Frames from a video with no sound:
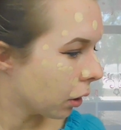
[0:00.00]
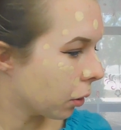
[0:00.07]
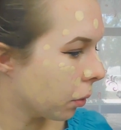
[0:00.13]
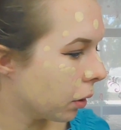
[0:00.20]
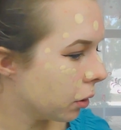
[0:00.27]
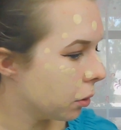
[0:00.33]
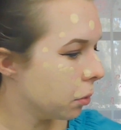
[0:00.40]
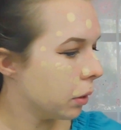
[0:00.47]

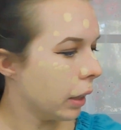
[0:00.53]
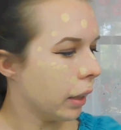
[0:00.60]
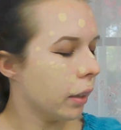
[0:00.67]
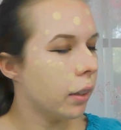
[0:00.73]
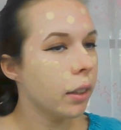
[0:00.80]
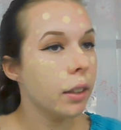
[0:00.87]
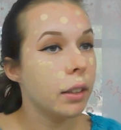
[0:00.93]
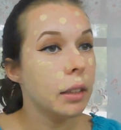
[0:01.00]
going to
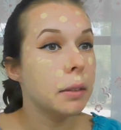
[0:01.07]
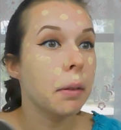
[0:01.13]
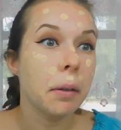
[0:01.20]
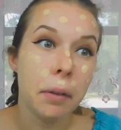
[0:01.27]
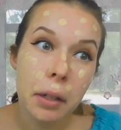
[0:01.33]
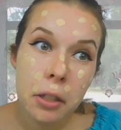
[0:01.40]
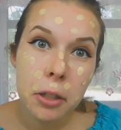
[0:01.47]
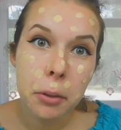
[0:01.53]
take this
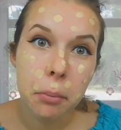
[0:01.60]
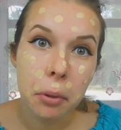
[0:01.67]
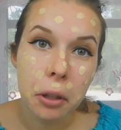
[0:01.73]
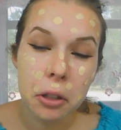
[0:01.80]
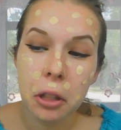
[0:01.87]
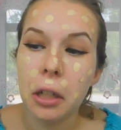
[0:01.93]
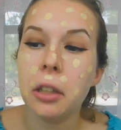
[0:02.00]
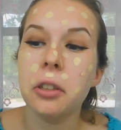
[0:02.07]
foundation brush
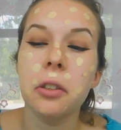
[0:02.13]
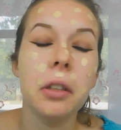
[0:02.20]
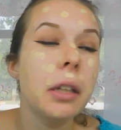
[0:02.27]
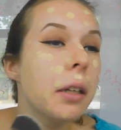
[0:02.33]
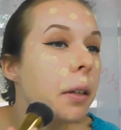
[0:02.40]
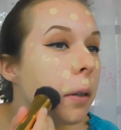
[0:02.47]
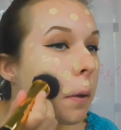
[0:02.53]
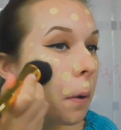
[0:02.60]
actually,
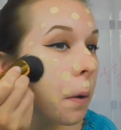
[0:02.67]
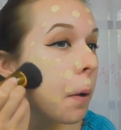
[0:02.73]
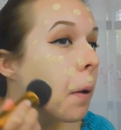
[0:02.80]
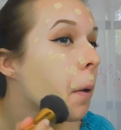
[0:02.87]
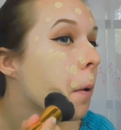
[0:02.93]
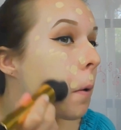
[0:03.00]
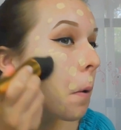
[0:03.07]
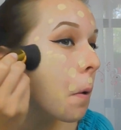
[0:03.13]

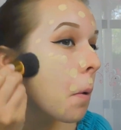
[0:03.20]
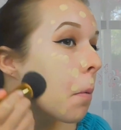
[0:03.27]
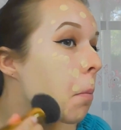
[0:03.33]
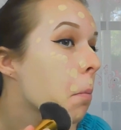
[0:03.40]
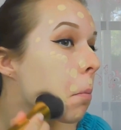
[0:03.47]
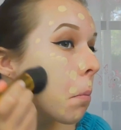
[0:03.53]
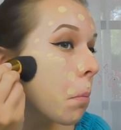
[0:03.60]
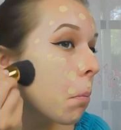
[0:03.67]

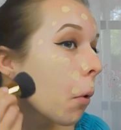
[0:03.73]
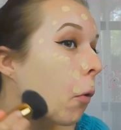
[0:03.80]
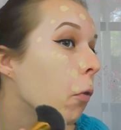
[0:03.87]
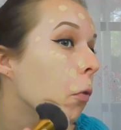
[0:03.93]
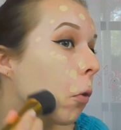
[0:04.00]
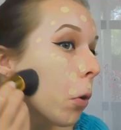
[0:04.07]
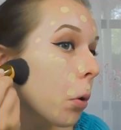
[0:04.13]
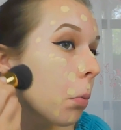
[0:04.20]

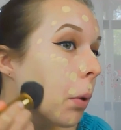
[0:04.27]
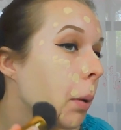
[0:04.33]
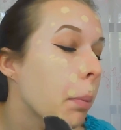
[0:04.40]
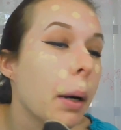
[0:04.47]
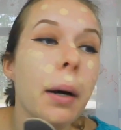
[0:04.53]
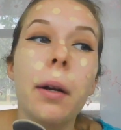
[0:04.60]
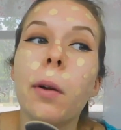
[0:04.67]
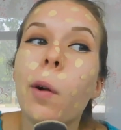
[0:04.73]
before we
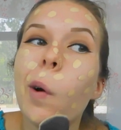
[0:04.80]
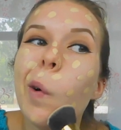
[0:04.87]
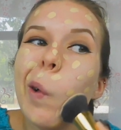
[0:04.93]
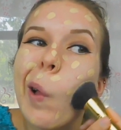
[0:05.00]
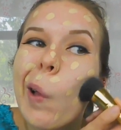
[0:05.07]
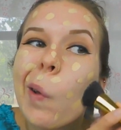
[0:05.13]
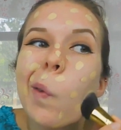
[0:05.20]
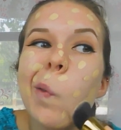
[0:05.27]
pat it all
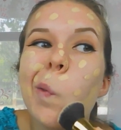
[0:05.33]
in.